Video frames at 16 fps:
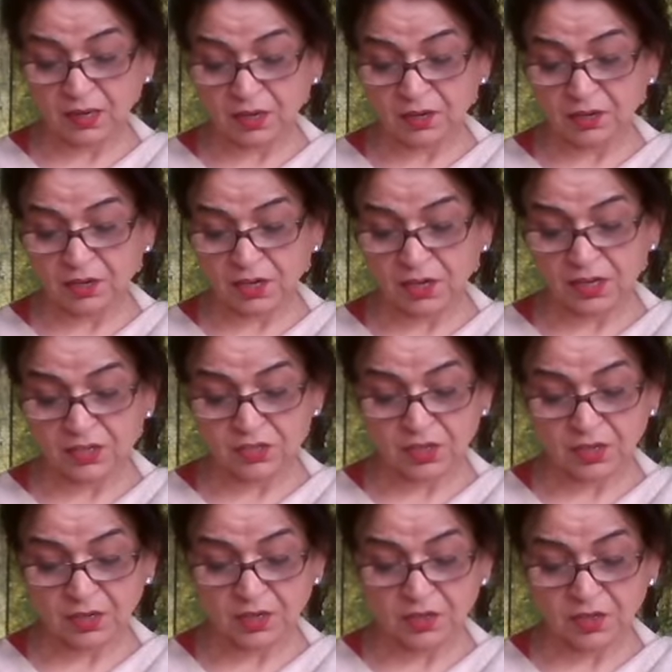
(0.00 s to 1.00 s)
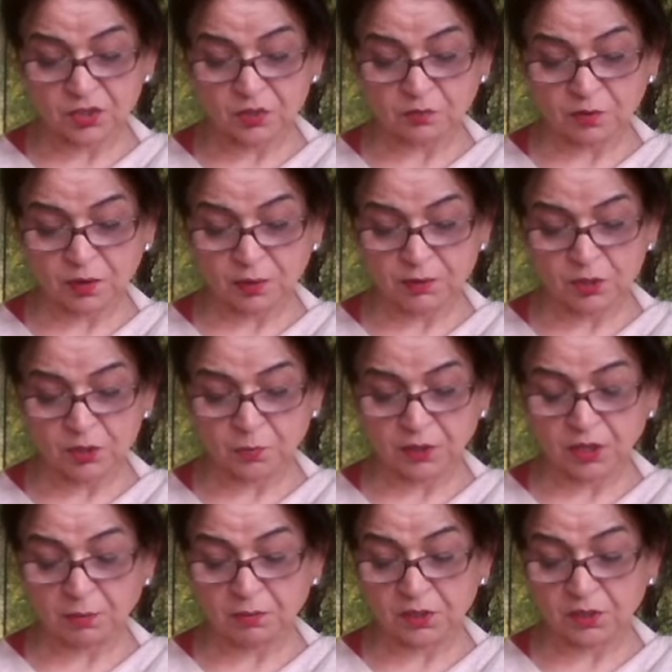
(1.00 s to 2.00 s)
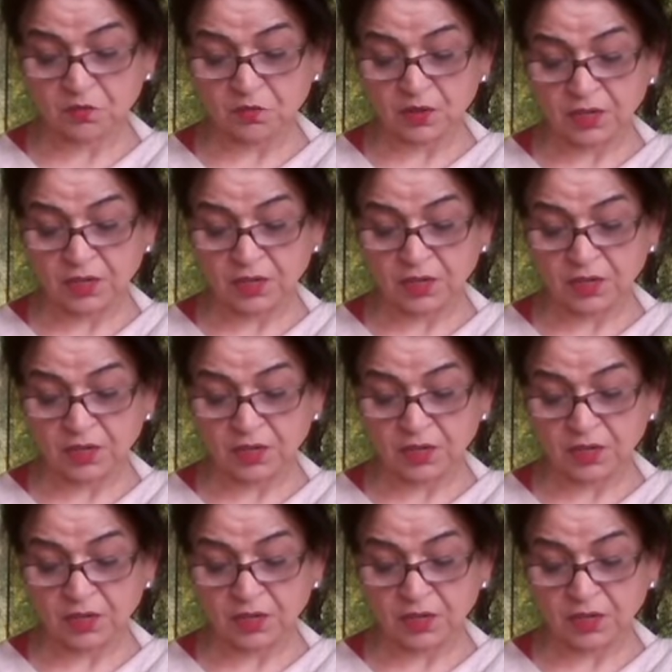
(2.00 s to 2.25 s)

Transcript: Karan takes the dust from his Pitama's